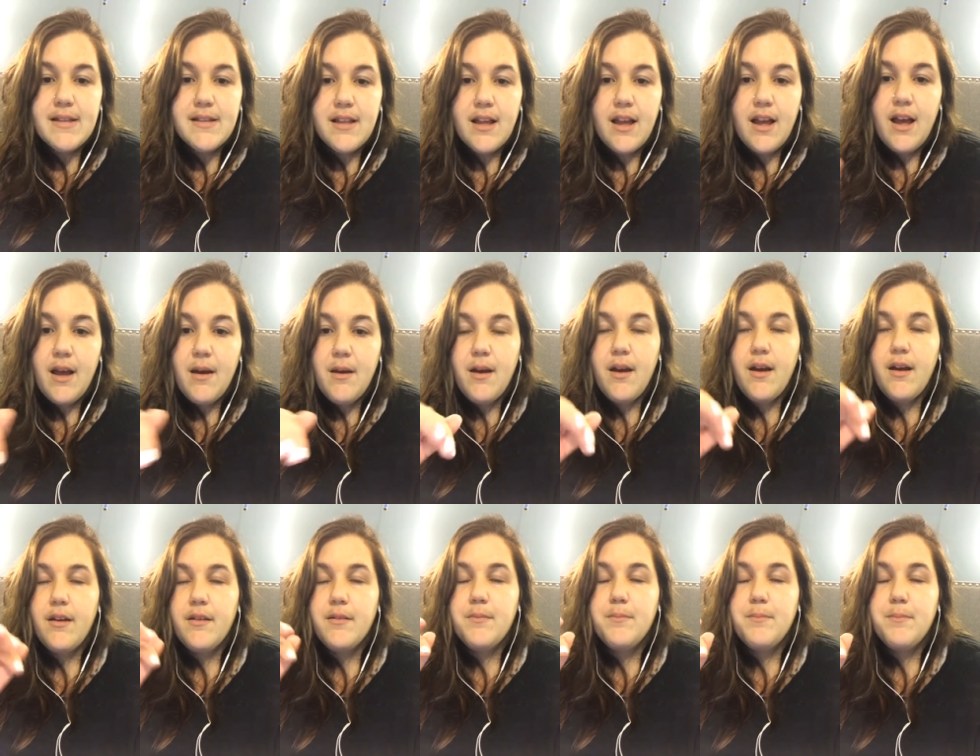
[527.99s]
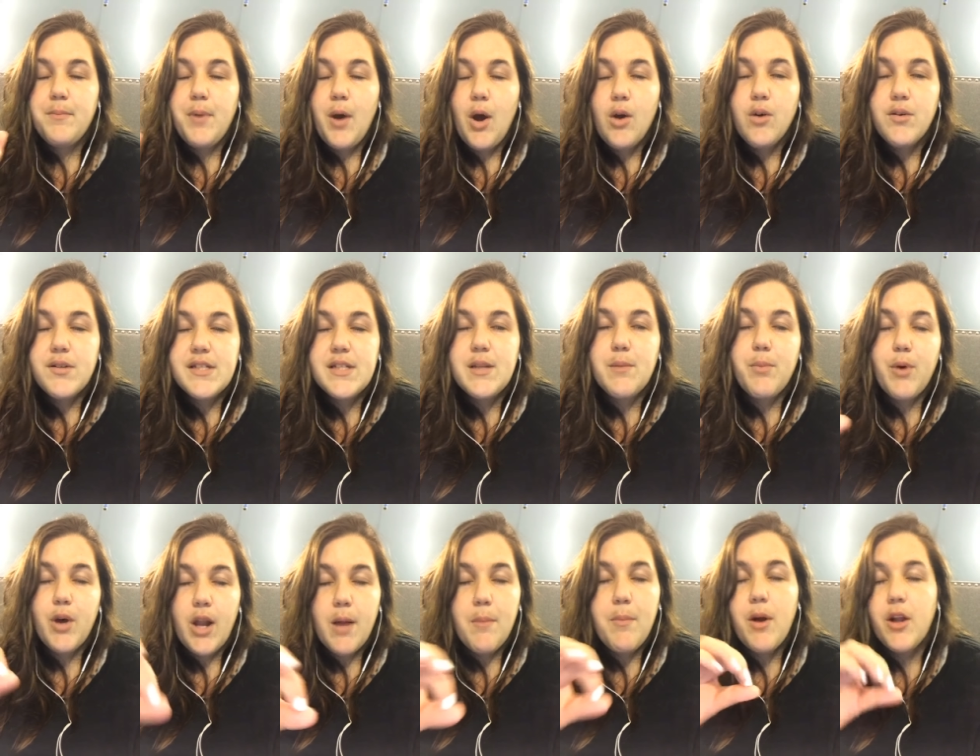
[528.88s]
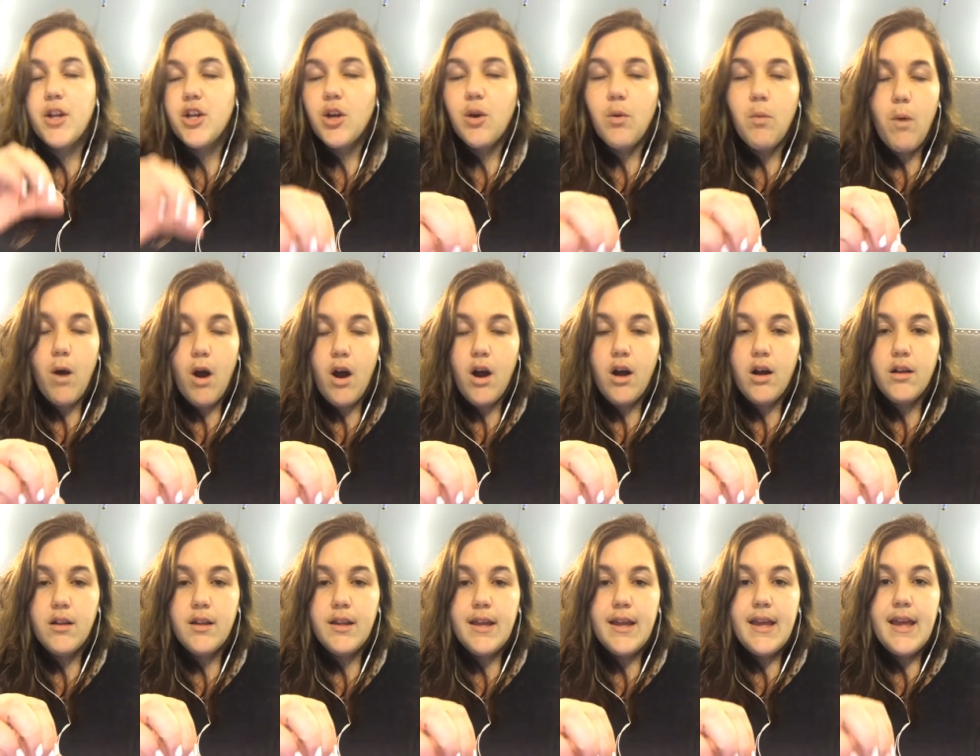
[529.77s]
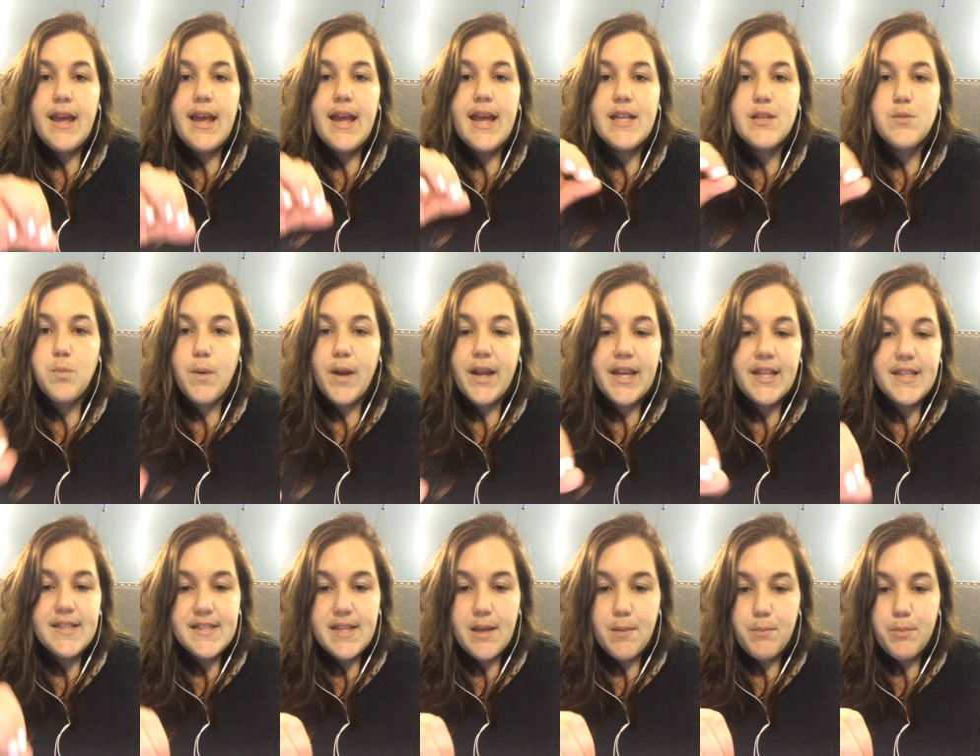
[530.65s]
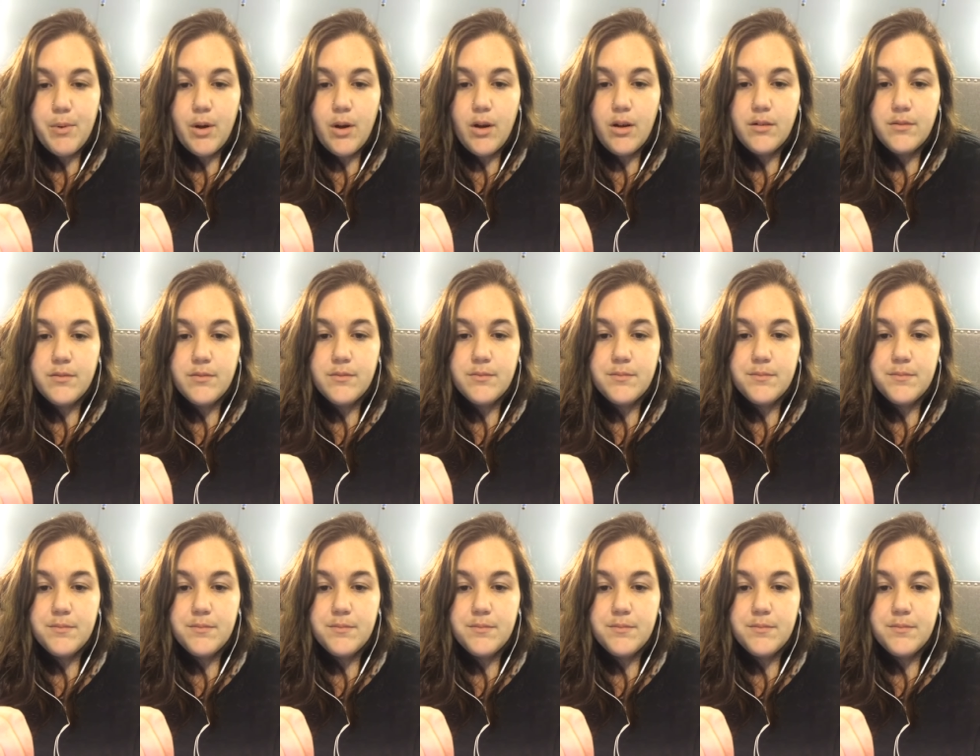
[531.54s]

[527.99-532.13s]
a post to put up on your wall. It's wicked simple.